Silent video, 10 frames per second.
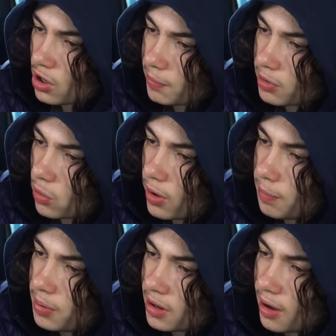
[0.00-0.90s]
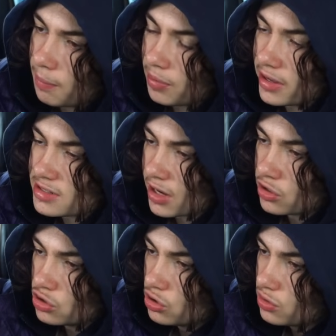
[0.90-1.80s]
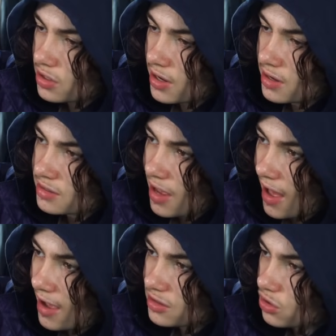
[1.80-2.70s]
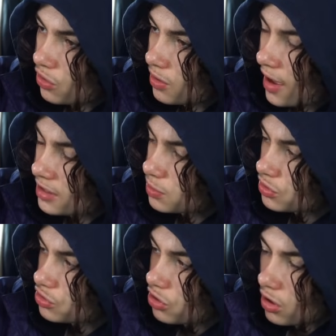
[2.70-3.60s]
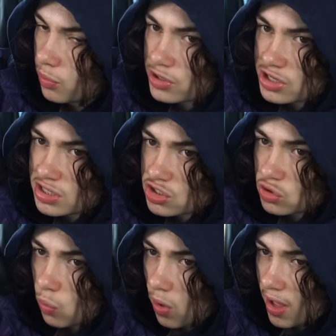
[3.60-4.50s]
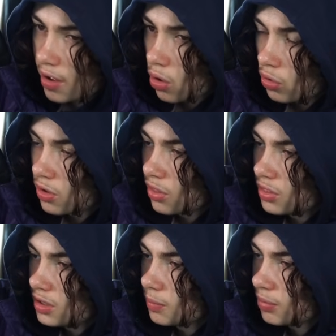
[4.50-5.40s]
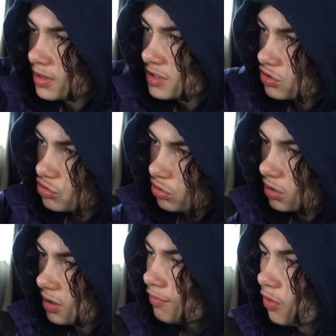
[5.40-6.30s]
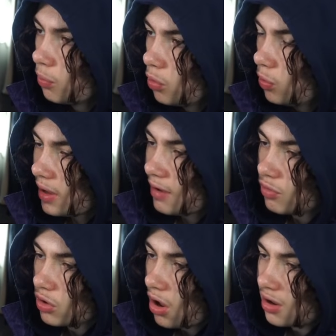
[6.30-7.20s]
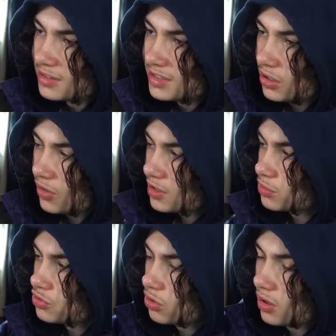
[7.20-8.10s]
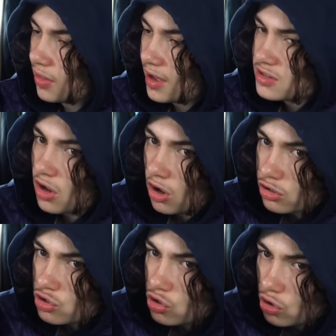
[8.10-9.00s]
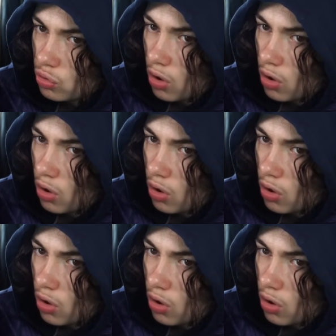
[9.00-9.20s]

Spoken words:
equip, pick up, and place and use is X on the Xbox controller, which is square on the PlayStation controller. For wall, we have on RT on the Xbox controller, that is R2